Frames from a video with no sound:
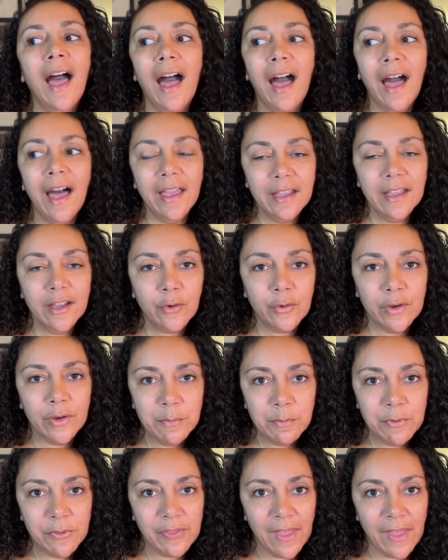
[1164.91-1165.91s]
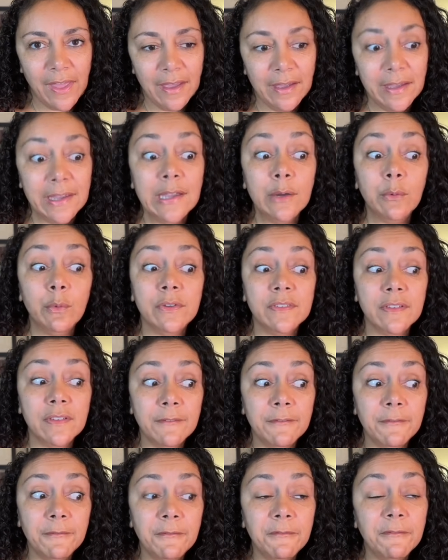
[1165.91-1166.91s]
I agree with that. It was a
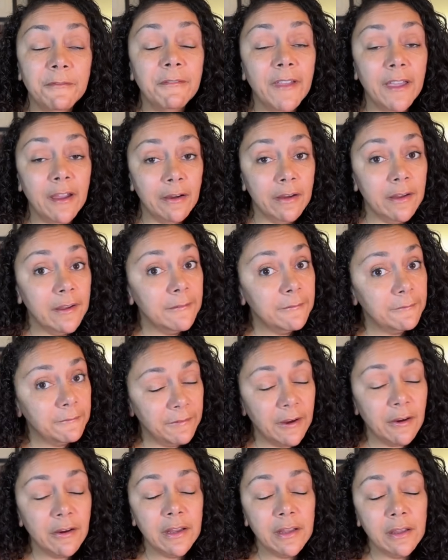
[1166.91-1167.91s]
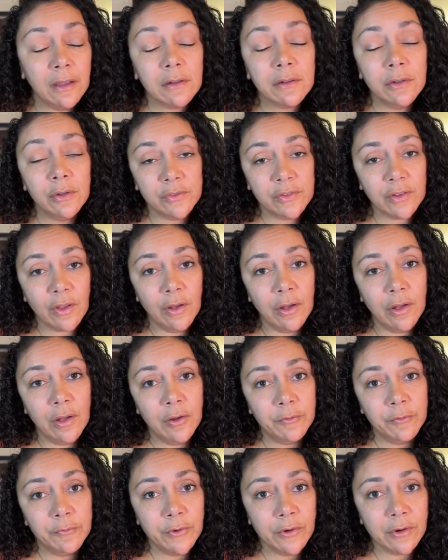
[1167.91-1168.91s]
very, very close
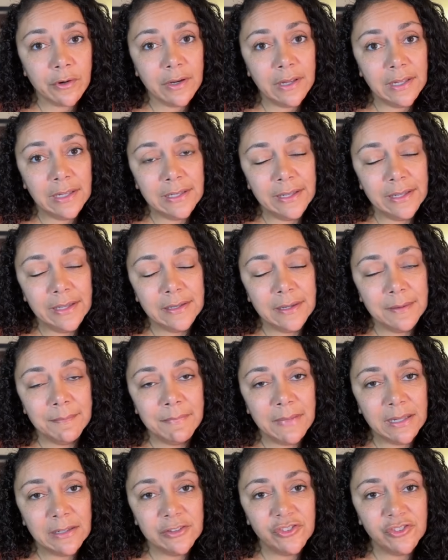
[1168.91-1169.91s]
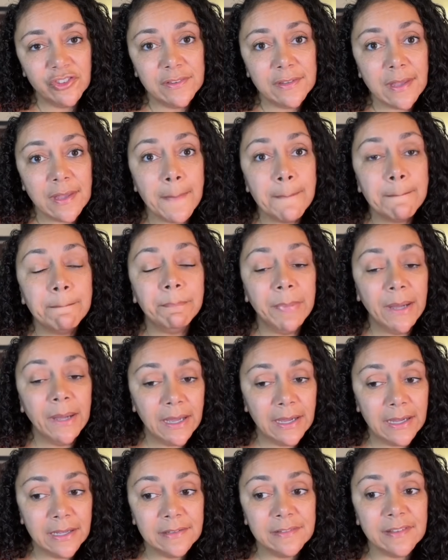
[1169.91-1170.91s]
call for Helena Maldita,
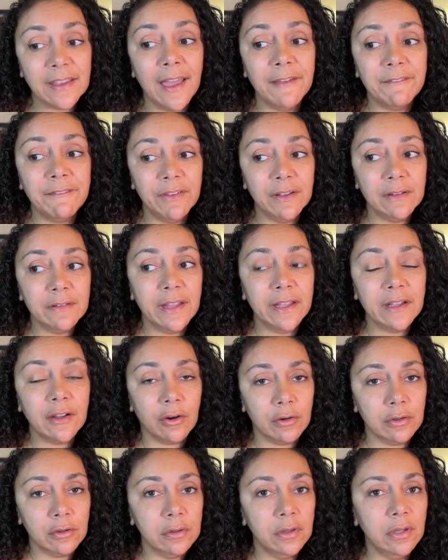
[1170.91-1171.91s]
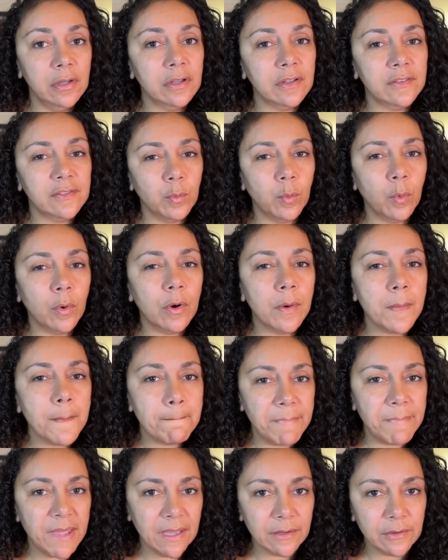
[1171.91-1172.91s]
but I felt like her looks were
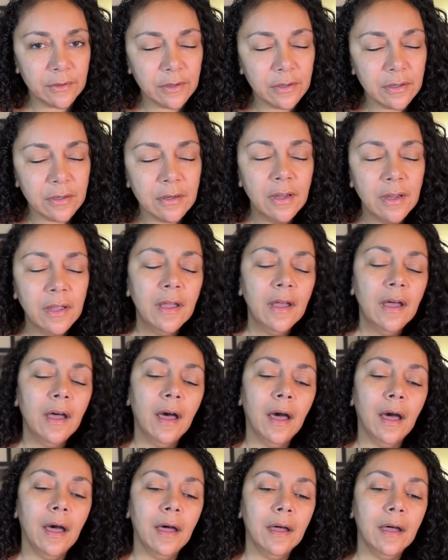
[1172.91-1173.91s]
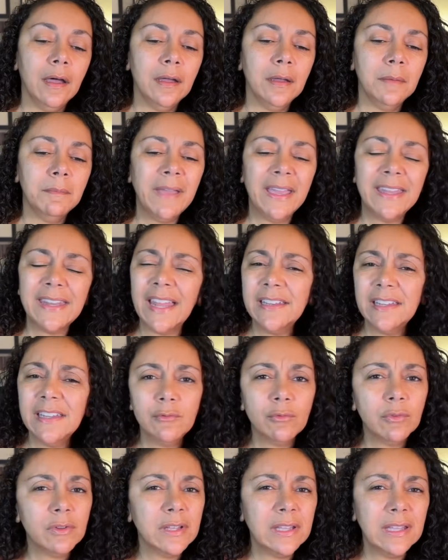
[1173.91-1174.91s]
better. And I
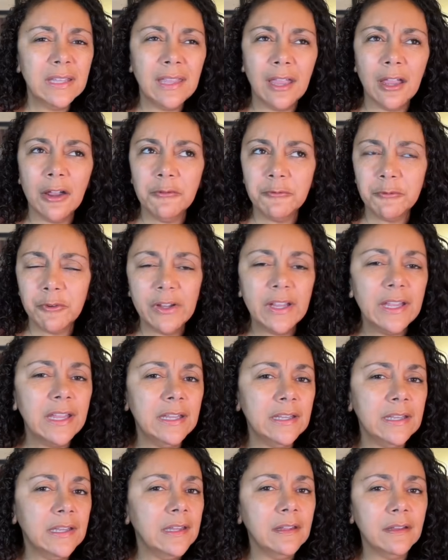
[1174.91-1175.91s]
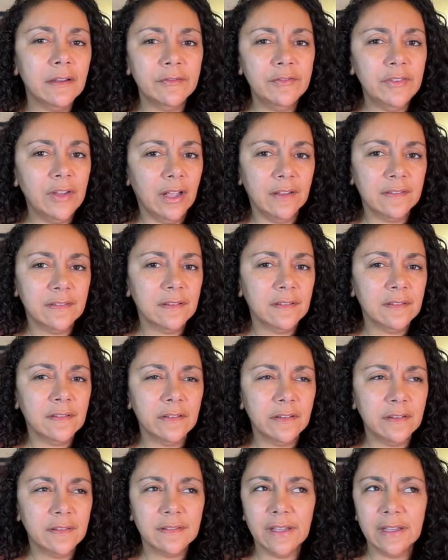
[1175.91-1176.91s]
didn't really care for any of Naza's
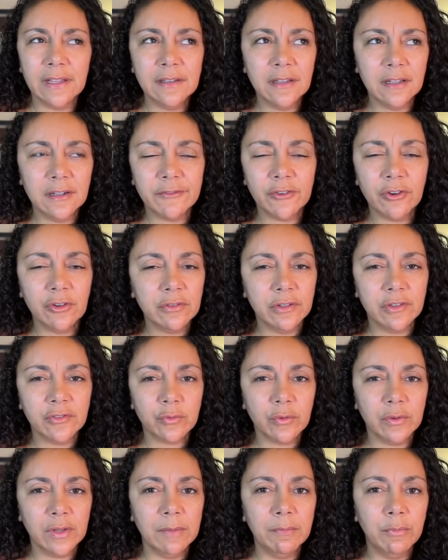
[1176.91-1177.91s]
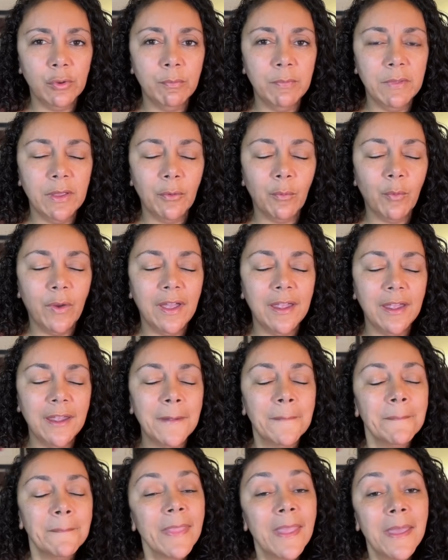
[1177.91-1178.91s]
looks. Like, none of her looks really blew me
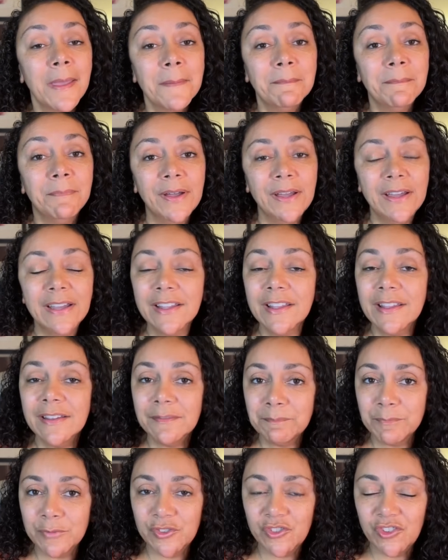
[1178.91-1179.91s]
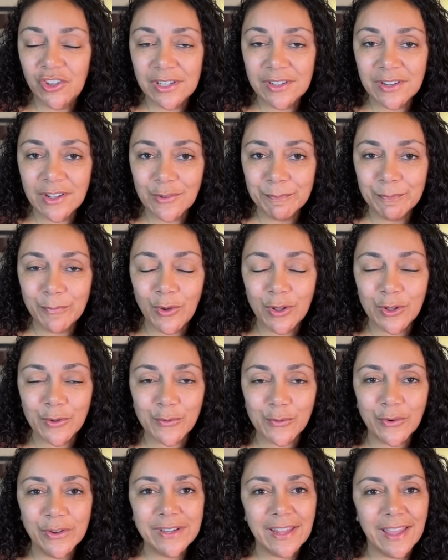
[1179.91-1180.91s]
away. But Bettina
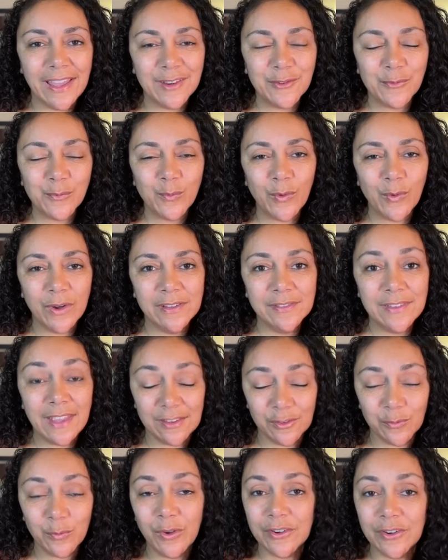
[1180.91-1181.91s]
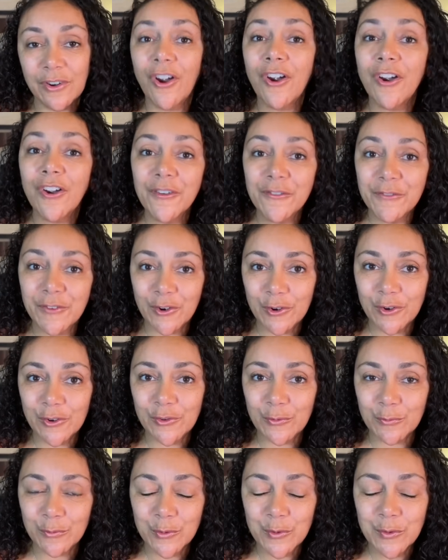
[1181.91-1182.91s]
Polaroid has won her
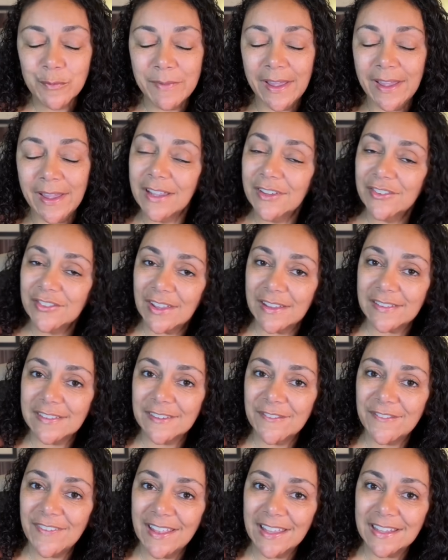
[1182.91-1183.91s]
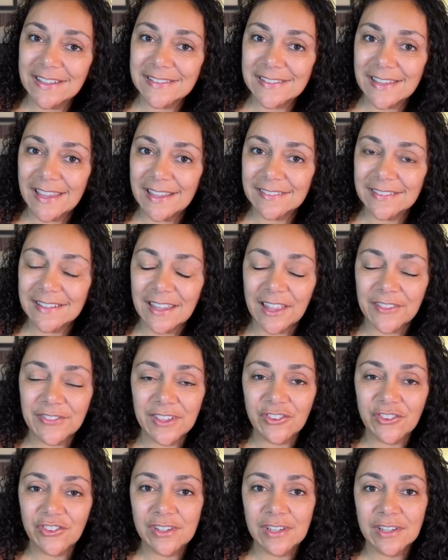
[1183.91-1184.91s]
first Rue Badge. That's fantastic. I
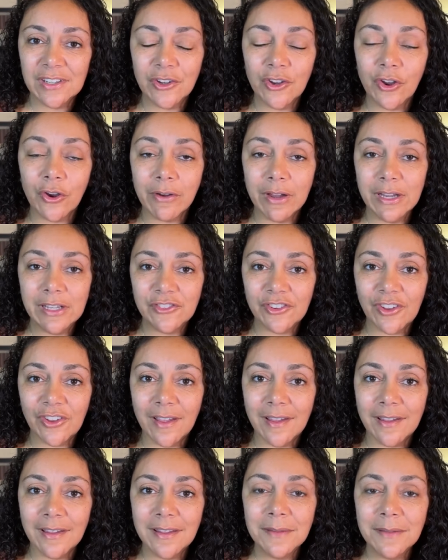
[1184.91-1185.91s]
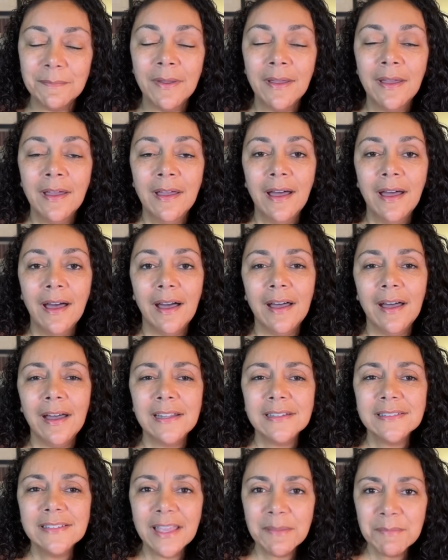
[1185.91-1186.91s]
think she did a great job.
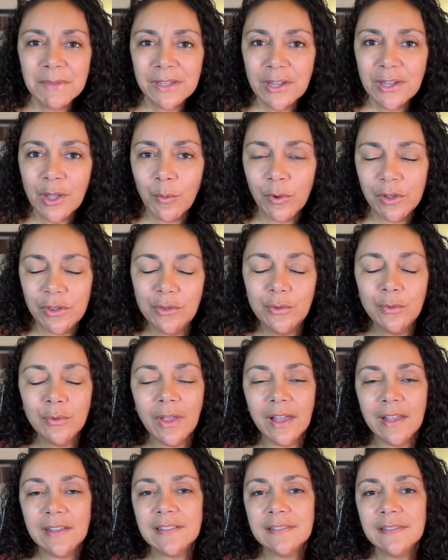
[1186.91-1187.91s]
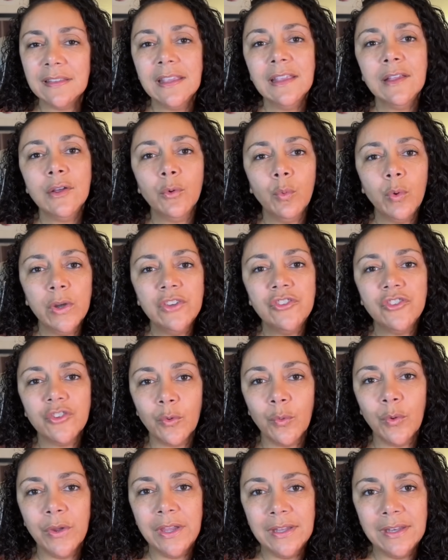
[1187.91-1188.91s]
Let me know what you guys think. Which
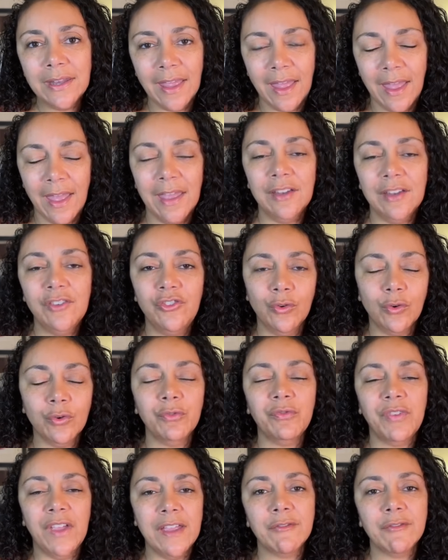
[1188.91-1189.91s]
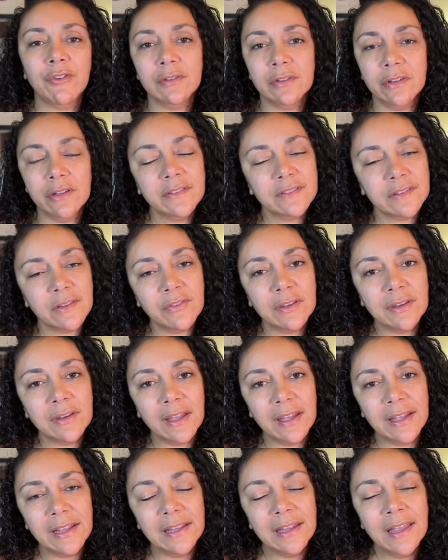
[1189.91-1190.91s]
queen had your favorite looks of the
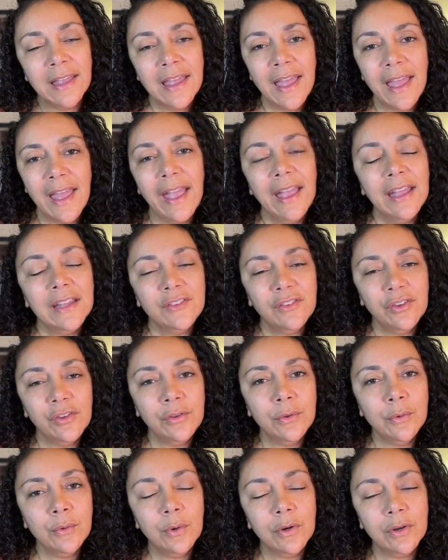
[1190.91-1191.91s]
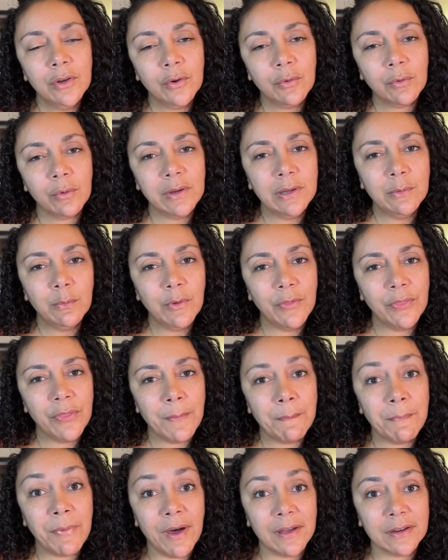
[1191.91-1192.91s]
night? And do you agree with the
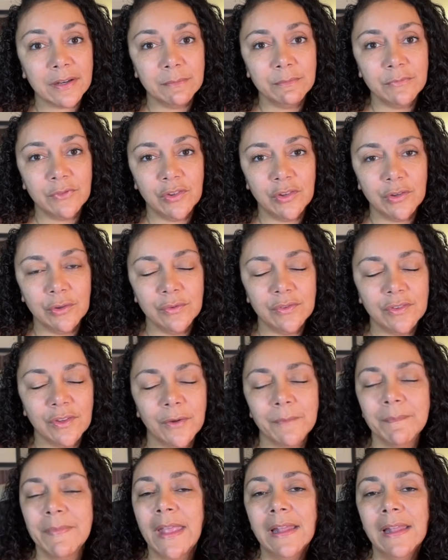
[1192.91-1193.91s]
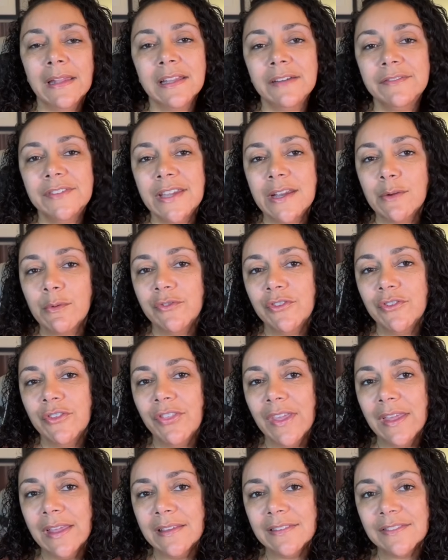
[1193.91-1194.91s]
bottom two? So love to hear what you
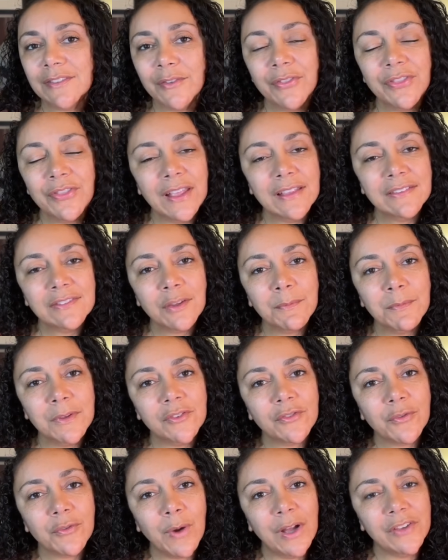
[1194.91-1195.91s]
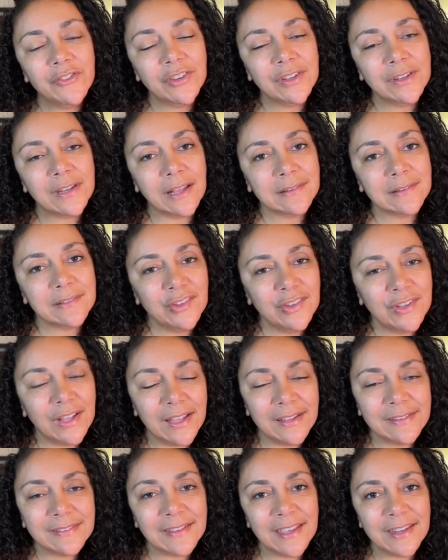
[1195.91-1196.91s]
think. So thanks so much for watching. I'll see you
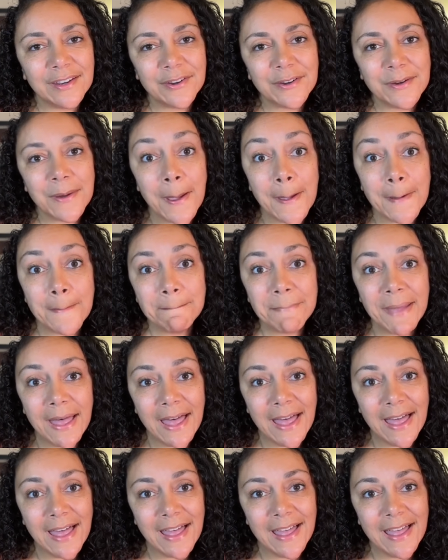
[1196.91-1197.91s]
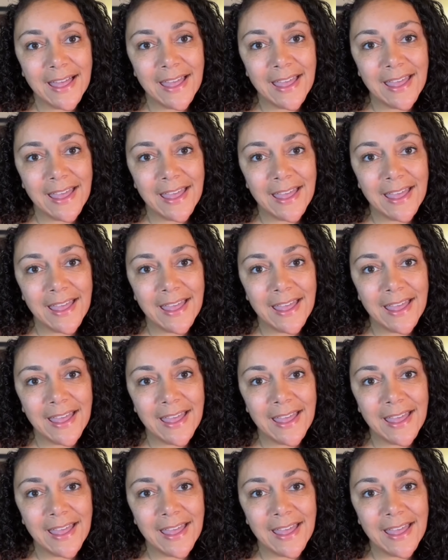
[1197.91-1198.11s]
guys later. Bye.